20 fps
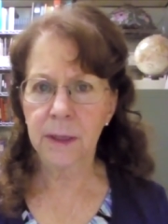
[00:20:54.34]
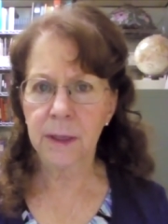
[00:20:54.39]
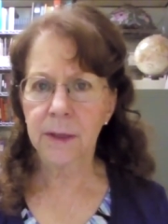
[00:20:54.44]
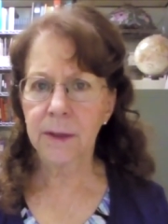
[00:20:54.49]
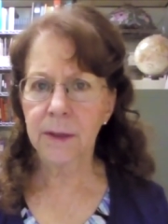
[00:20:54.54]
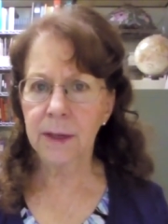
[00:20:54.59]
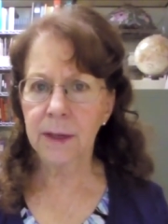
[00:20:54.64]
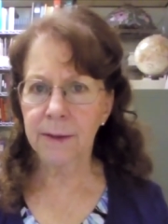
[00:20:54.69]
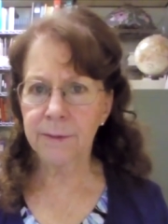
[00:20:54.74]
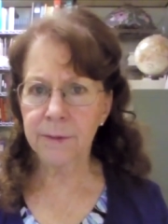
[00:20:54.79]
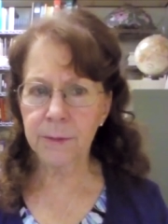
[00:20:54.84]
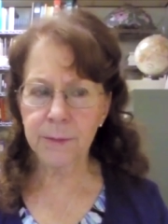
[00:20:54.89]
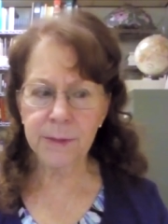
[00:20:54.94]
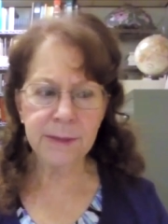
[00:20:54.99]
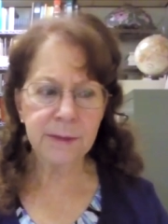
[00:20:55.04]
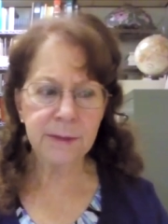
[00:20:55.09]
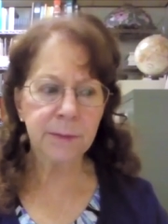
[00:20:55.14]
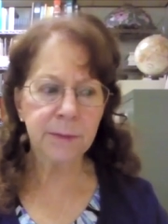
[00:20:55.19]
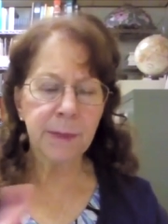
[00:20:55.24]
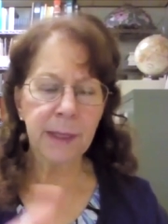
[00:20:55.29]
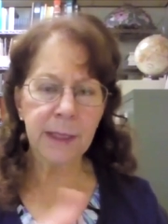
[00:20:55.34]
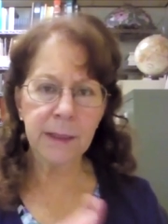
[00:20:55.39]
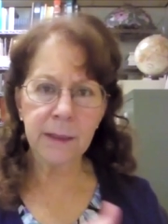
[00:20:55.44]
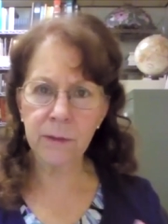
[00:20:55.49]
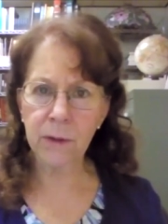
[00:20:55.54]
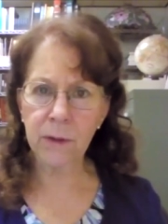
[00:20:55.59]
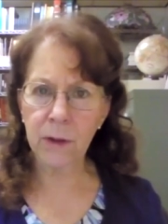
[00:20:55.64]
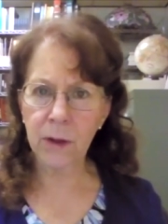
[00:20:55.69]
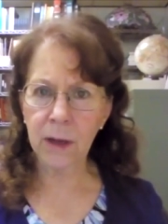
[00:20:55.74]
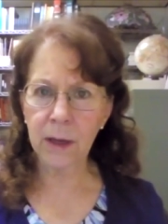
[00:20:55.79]
The governments made the
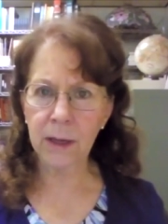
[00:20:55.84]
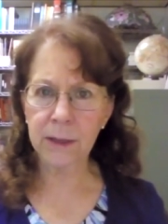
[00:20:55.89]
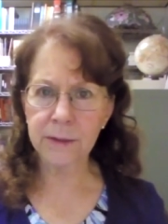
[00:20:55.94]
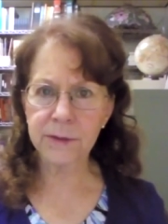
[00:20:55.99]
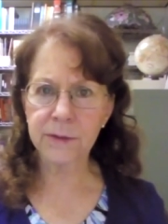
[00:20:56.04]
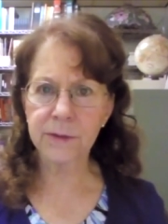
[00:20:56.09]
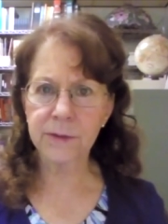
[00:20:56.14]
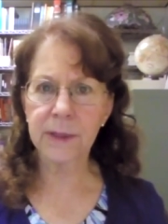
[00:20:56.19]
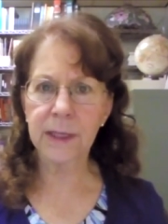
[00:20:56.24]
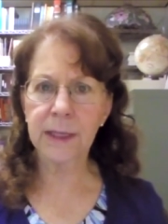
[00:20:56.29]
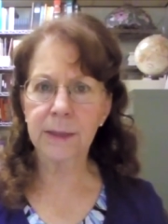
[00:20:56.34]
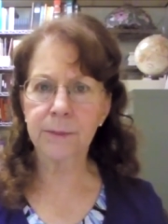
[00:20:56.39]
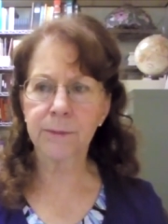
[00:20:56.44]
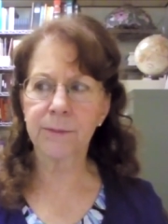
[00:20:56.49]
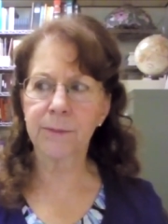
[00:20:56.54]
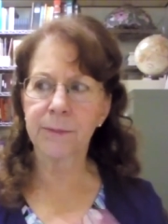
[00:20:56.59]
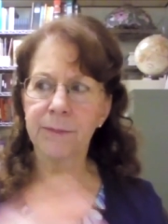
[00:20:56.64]
laws that